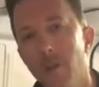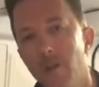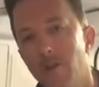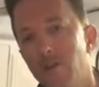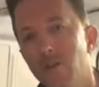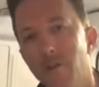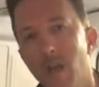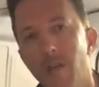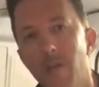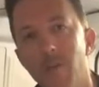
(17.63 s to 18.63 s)
here to
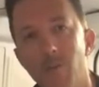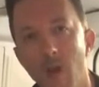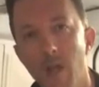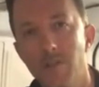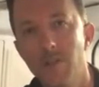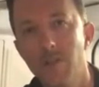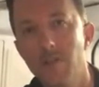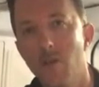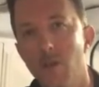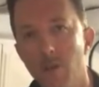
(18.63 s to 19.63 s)
tell you the process,
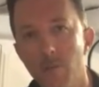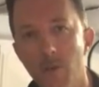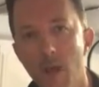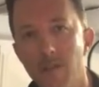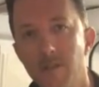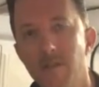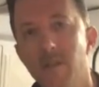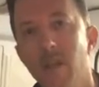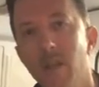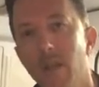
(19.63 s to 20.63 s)
show you the
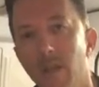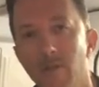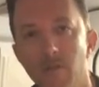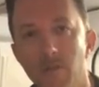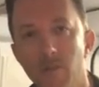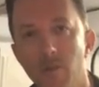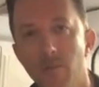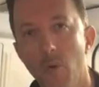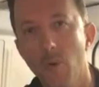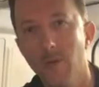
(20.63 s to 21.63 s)
process, and give you some
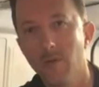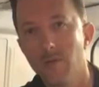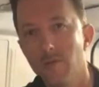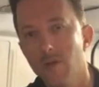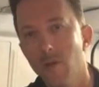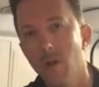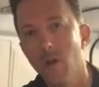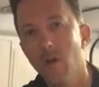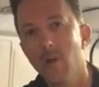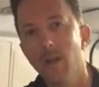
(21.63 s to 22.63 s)
good pointers.
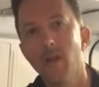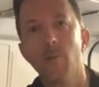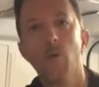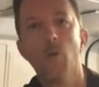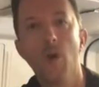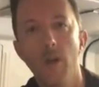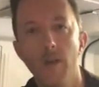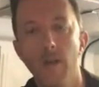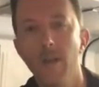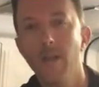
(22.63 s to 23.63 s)
Okay, number
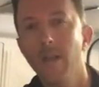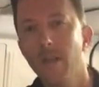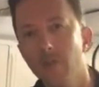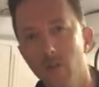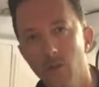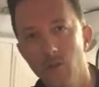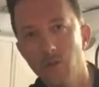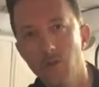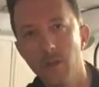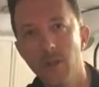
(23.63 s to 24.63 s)
one, if you
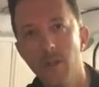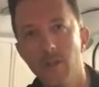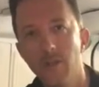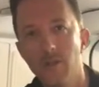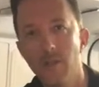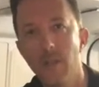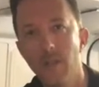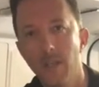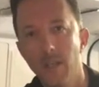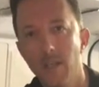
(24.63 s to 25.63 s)
lose your key, your set
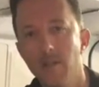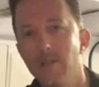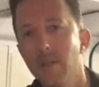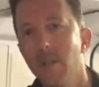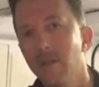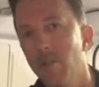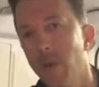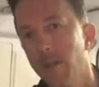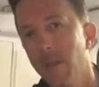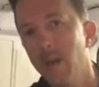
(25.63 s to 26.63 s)
of keys,
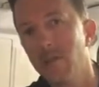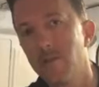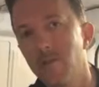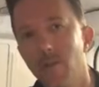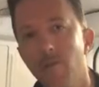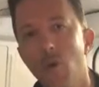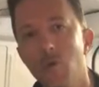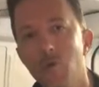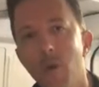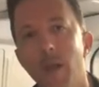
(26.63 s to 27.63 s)
depending on the
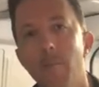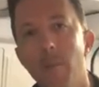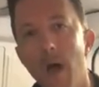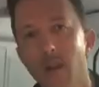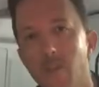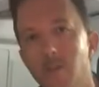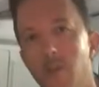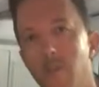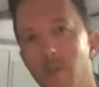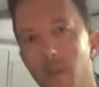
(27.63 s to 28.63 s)
Volkswagen model,
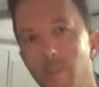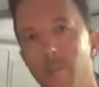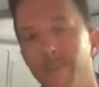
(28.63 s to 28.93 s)
some of them,